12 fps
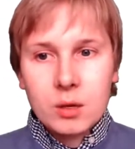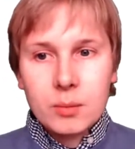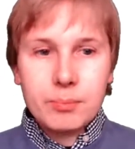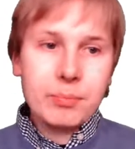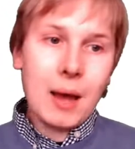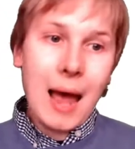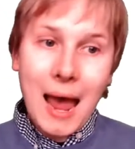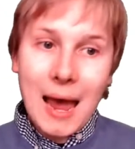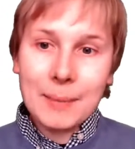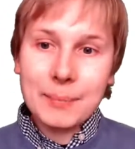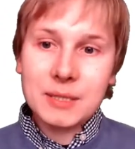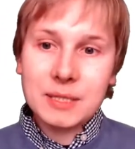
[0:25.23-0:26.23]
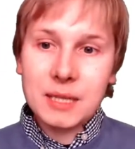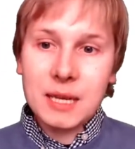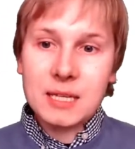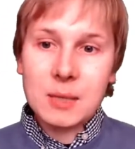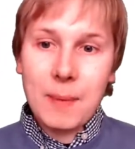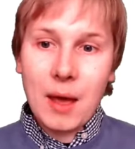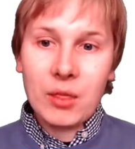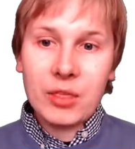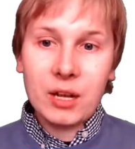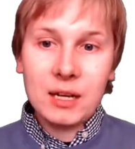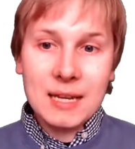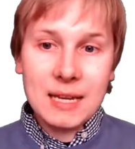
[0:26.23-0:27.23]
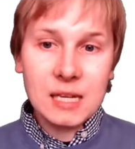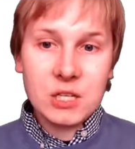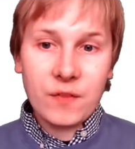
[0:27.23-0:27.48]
Perhaps it's about the leakage